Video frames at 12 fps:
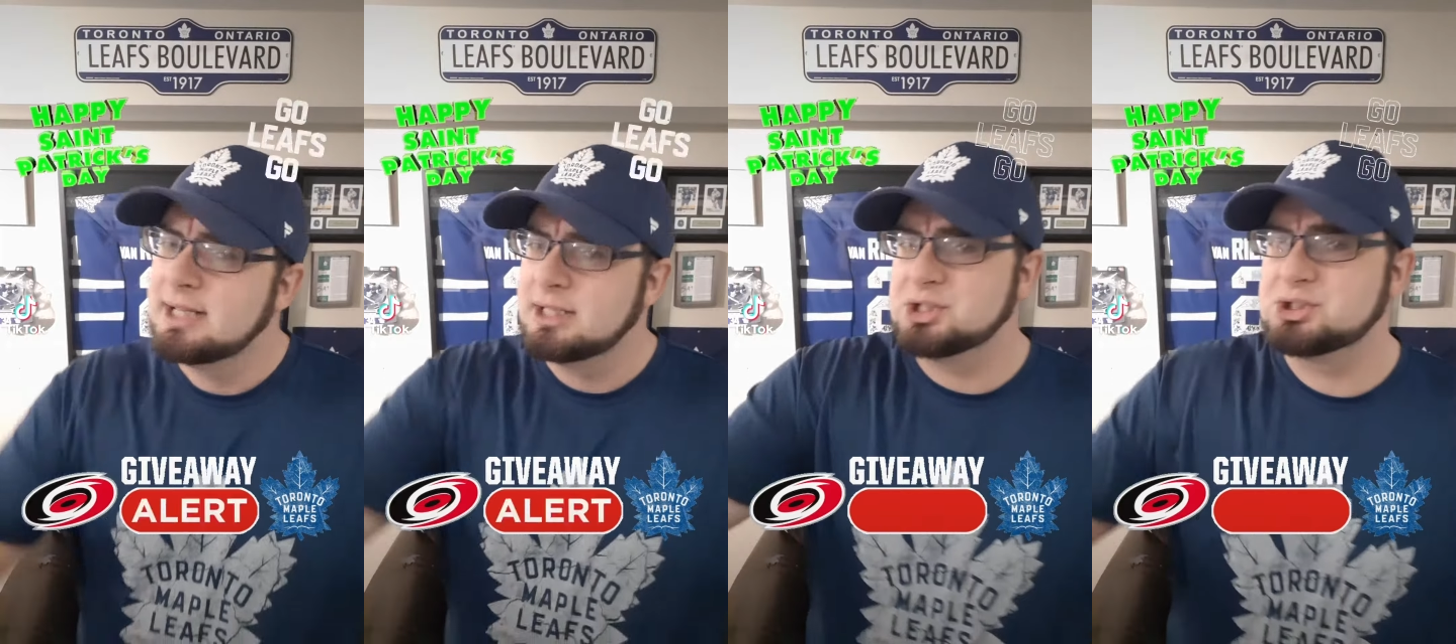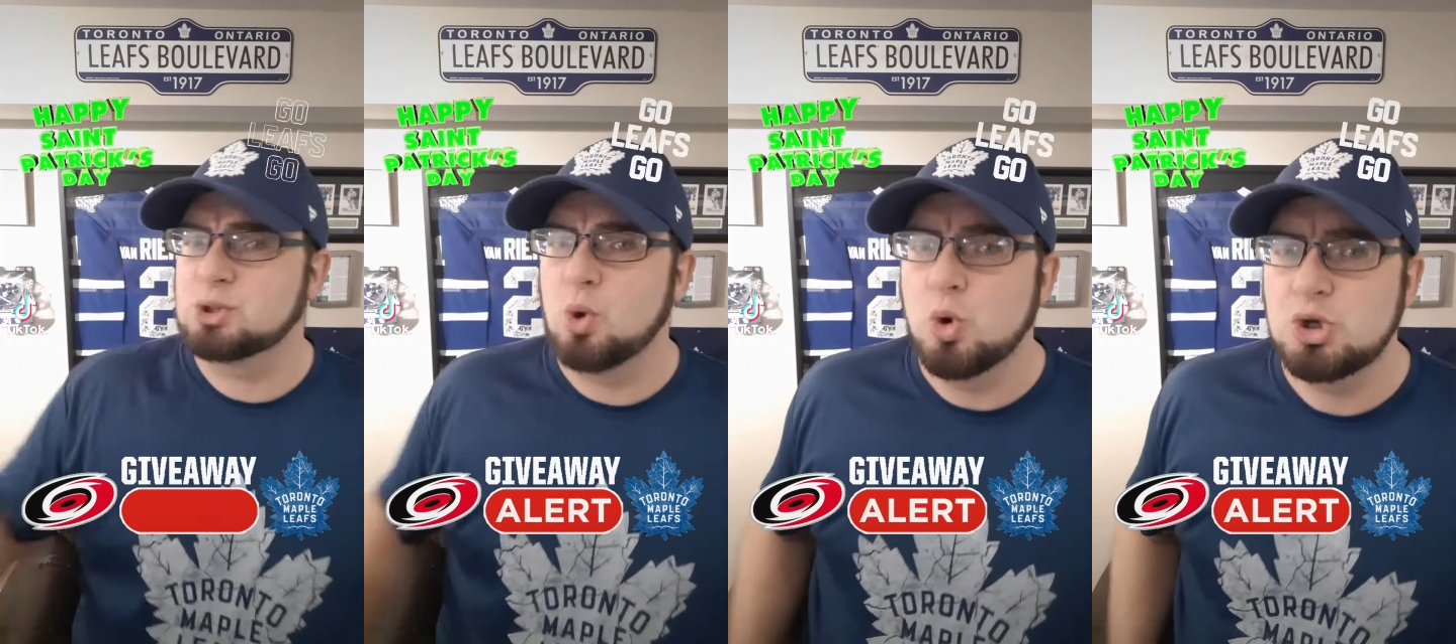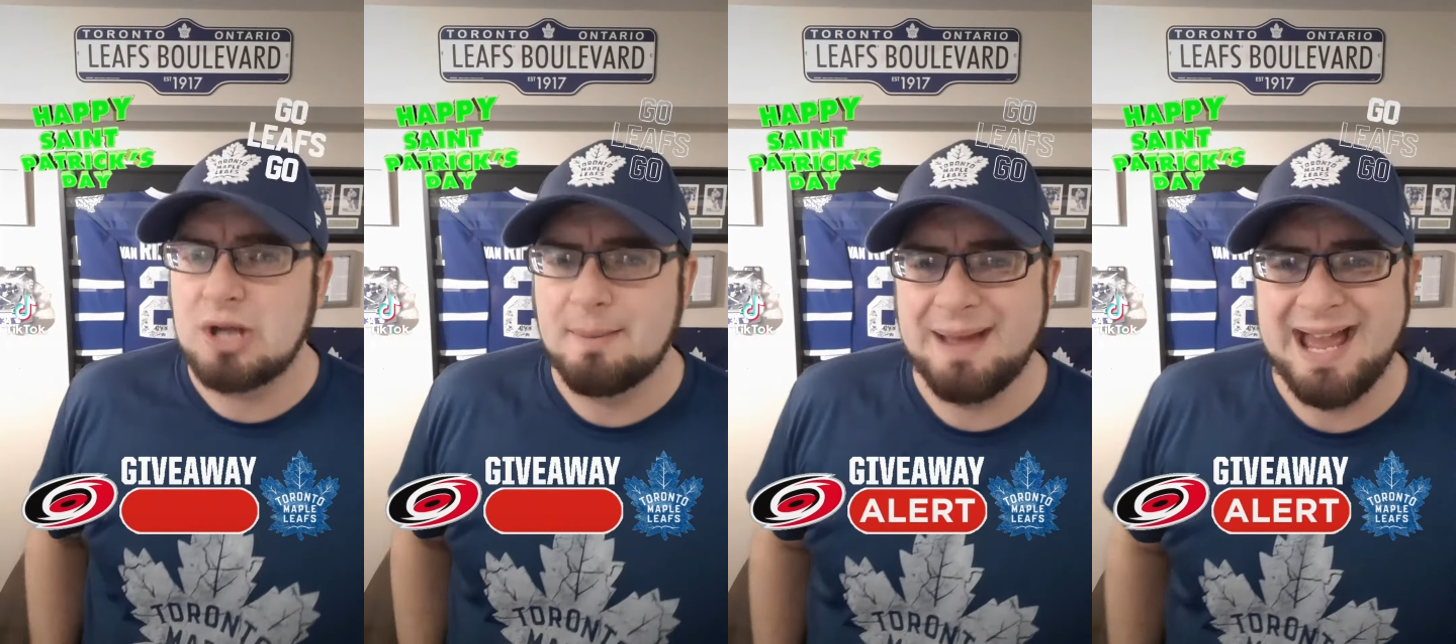the
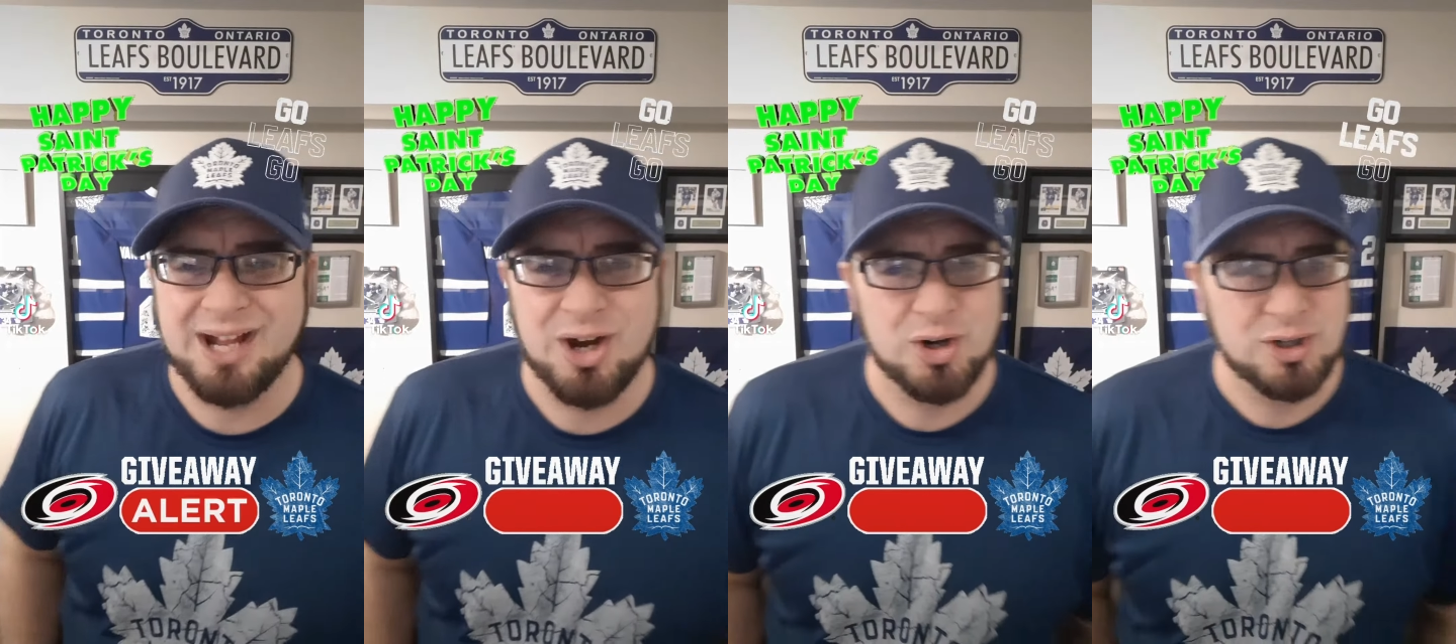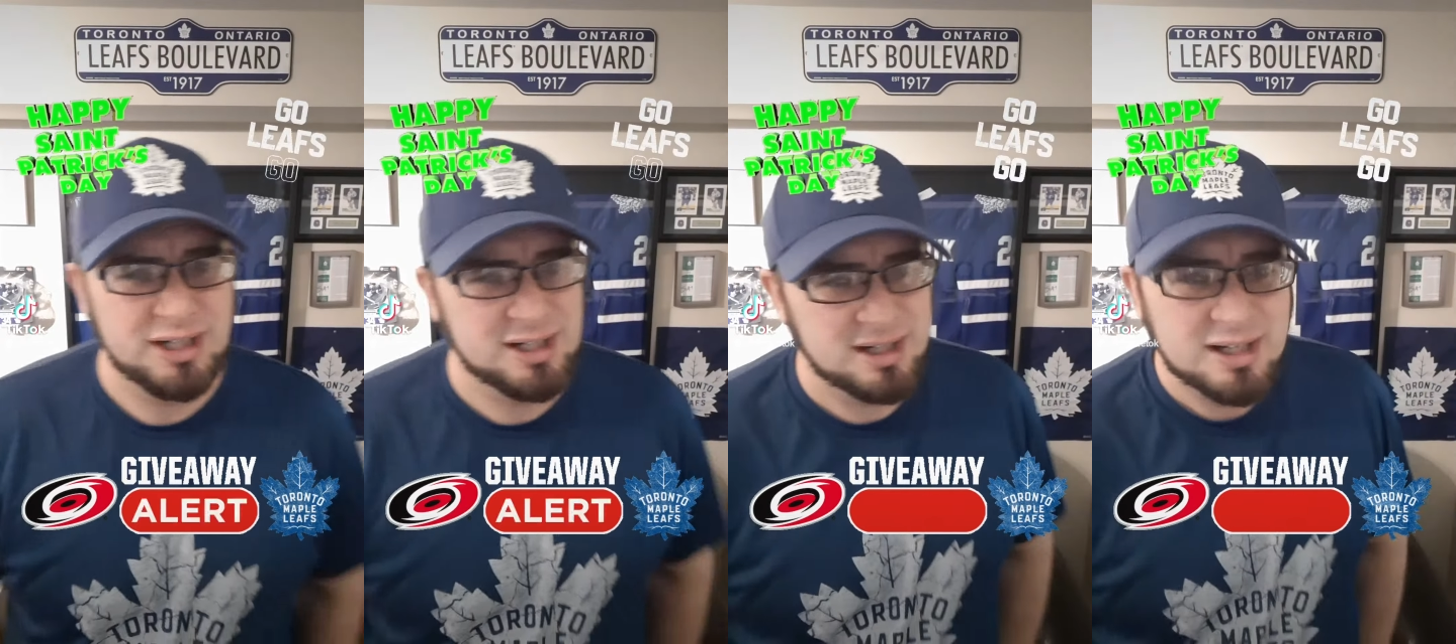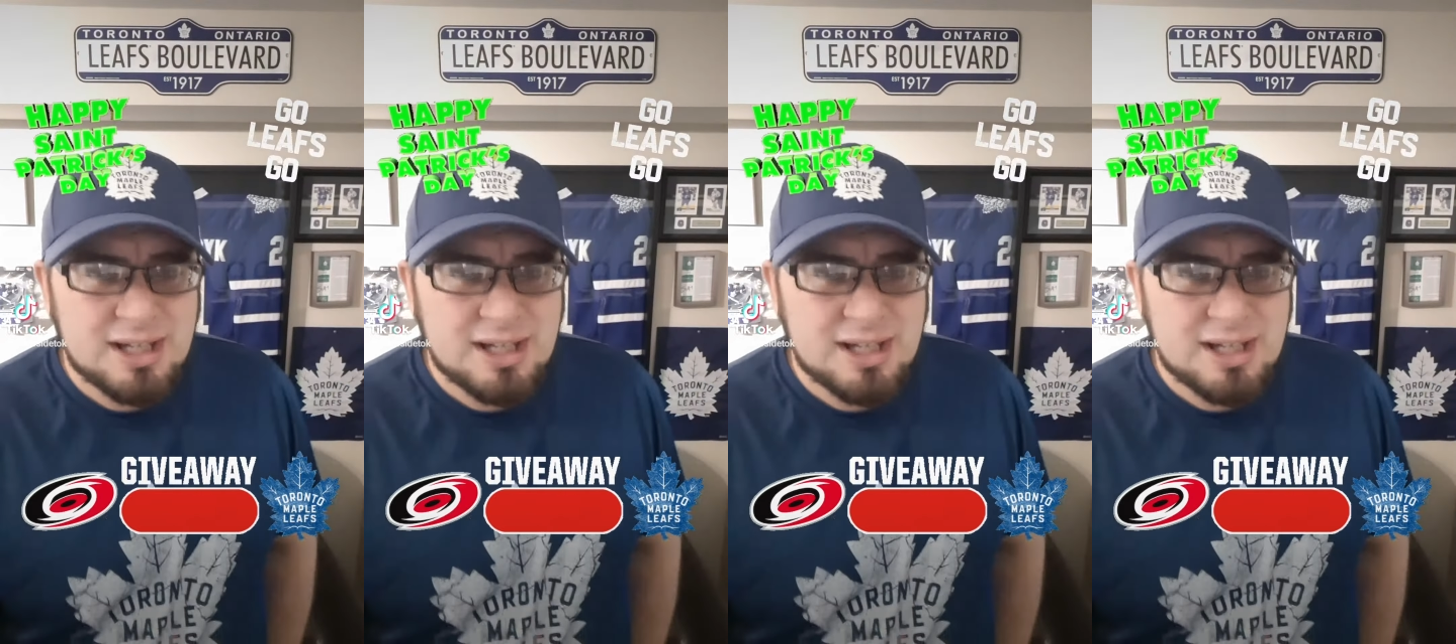Scotiabank Arena.